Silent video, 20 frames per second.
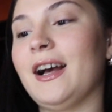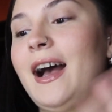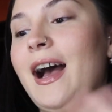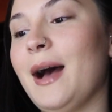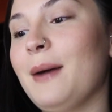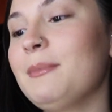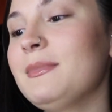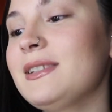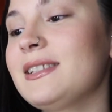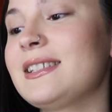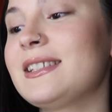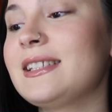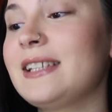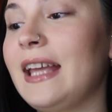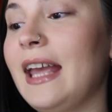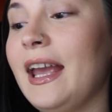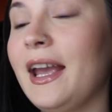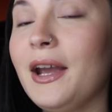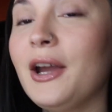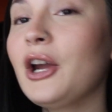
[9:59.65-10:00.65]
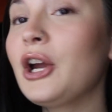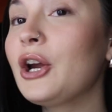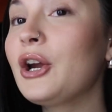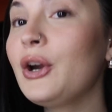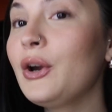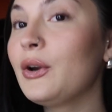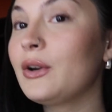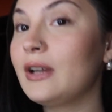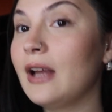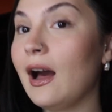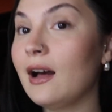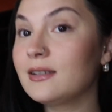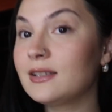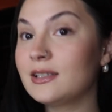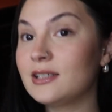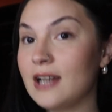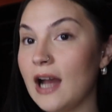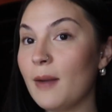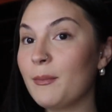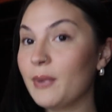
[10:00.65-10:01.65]
I'm scared. Y'all,
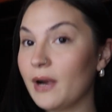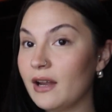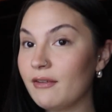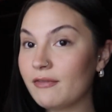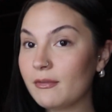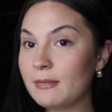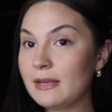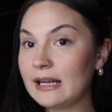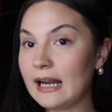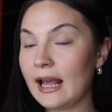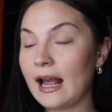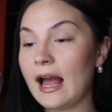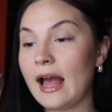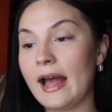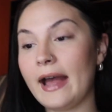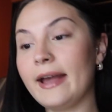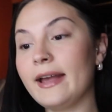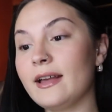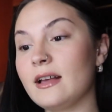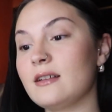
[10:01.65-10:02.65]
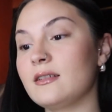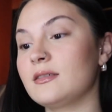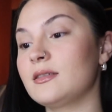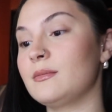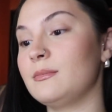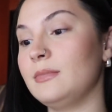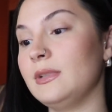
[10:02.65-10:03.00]
did y'all pray for me like I asked?